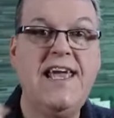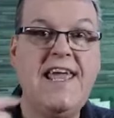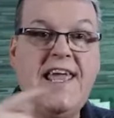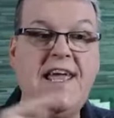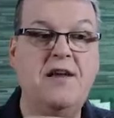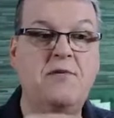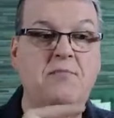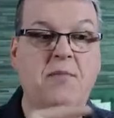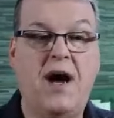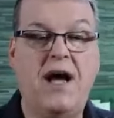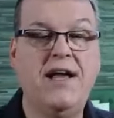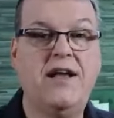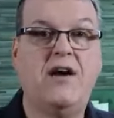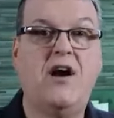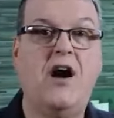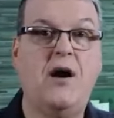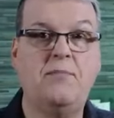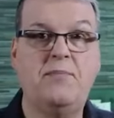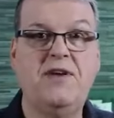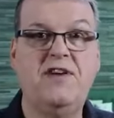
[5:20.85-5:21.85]
in my
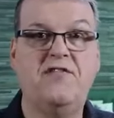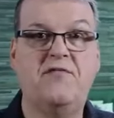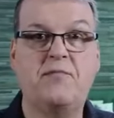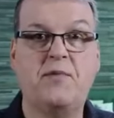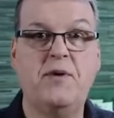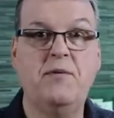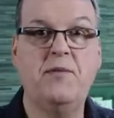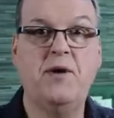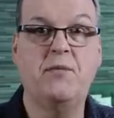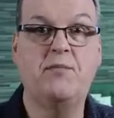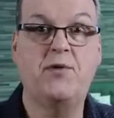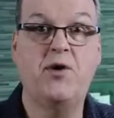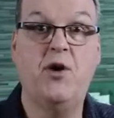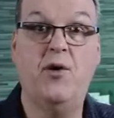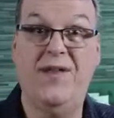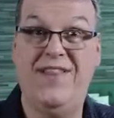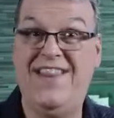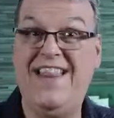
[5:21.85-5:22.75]
copy of Premiere Pro.